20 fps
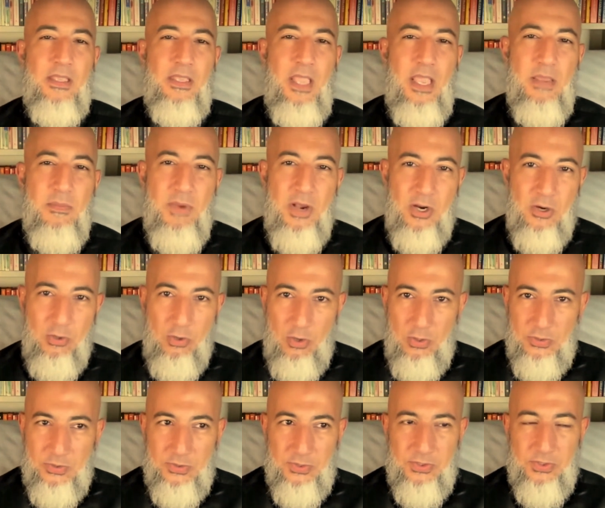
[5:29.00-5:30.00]
came
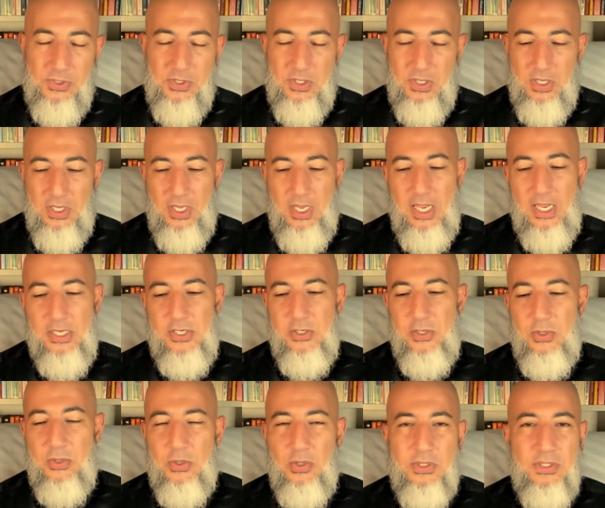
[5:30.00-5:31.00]
across and
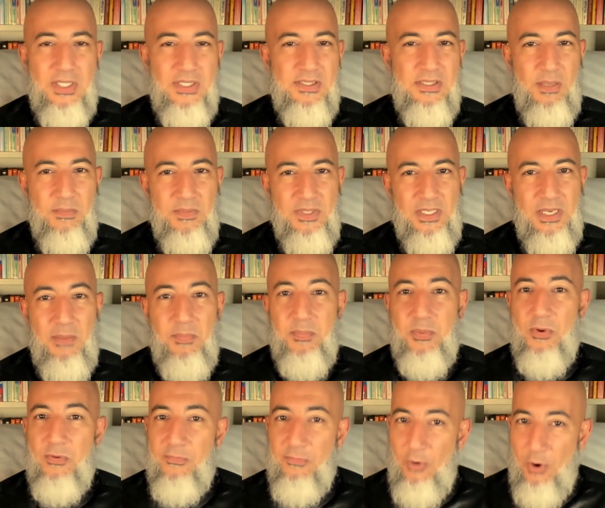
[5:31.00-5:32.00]
you looked at something
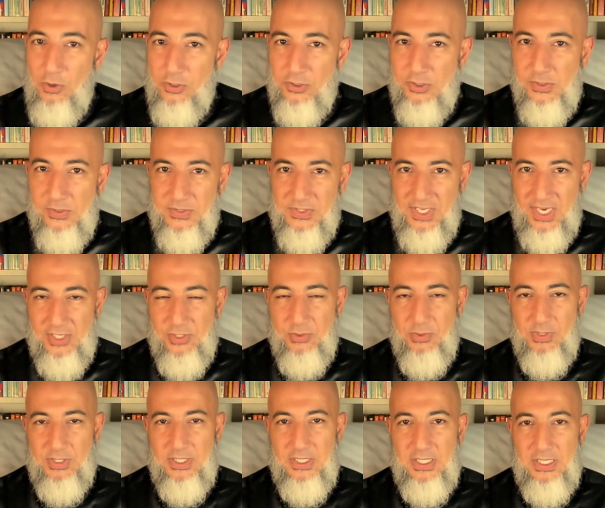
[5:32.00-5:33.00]
that provoked you
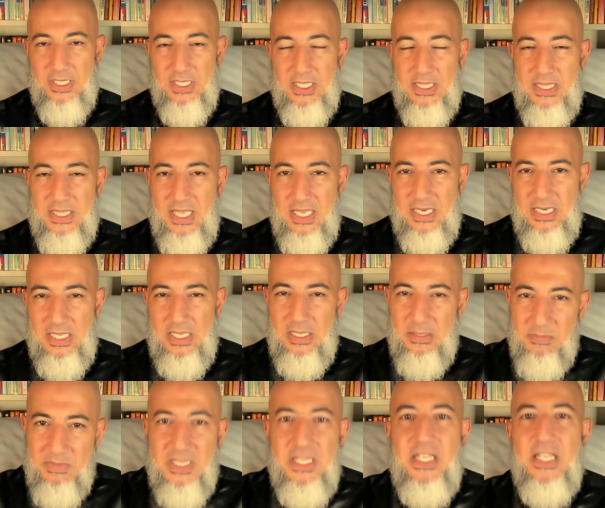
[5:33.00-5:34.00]
sexually, then
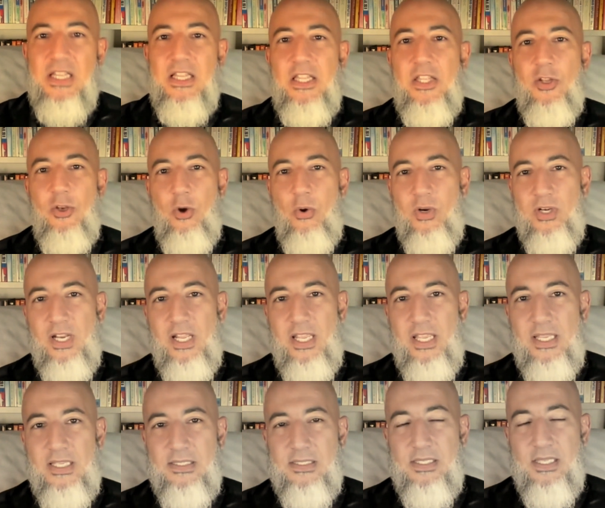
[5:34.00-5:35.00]
immediately lower the
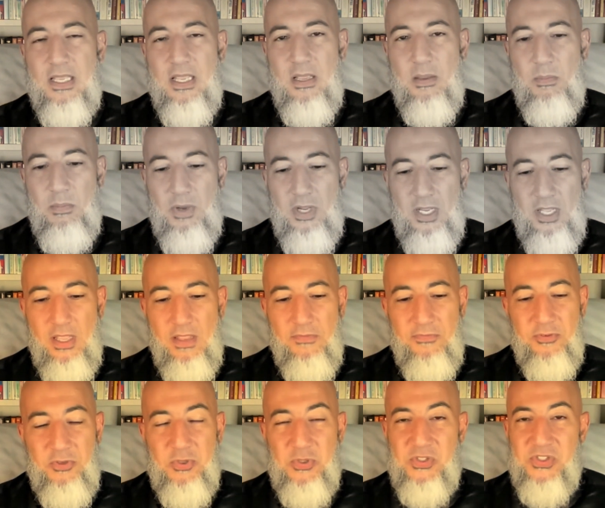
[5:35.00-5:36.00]
gaze. But
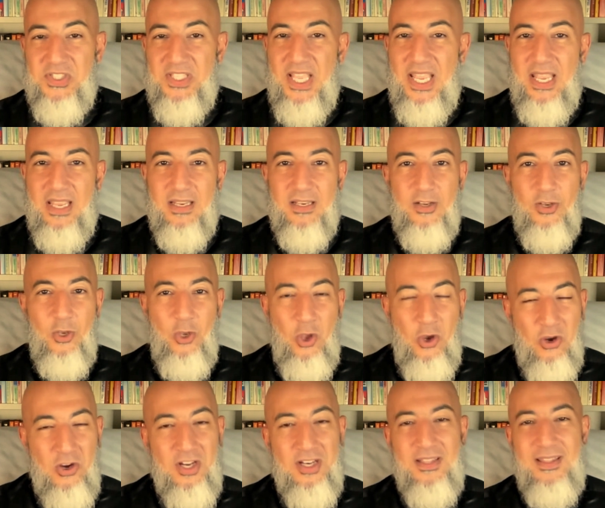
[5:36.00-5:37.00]
if you stared
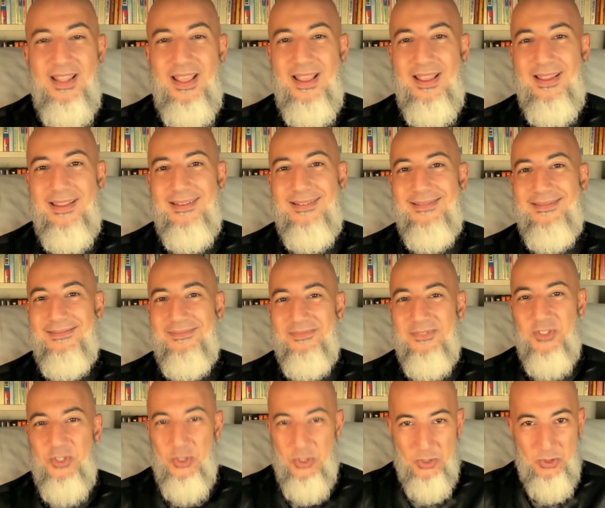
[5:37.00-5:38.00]
longer
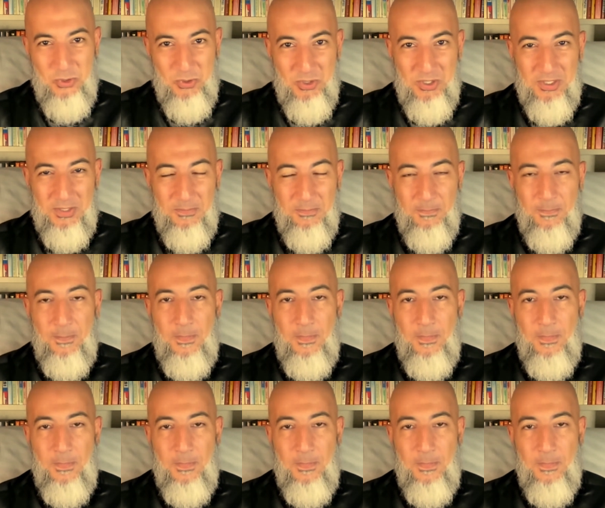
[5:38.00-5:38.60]
than usual,